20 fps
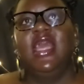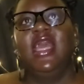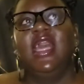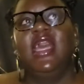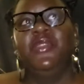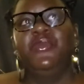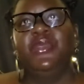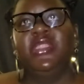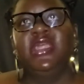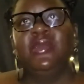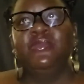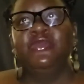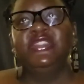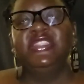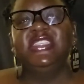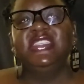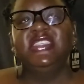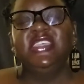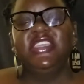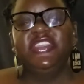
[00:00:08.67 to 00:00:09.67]
and when I'm on
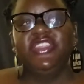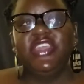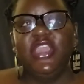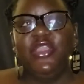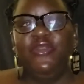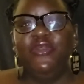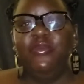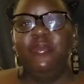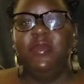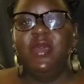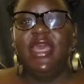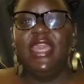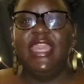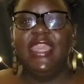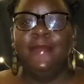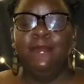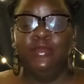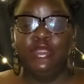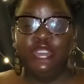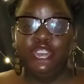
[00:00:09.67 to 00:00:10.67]
stage I go by
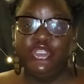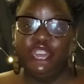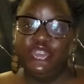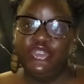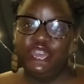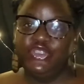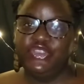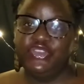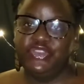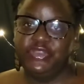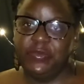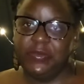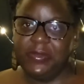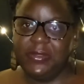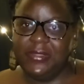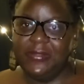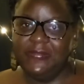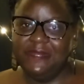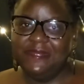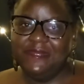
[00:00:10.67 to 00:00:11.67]
emotional stripper.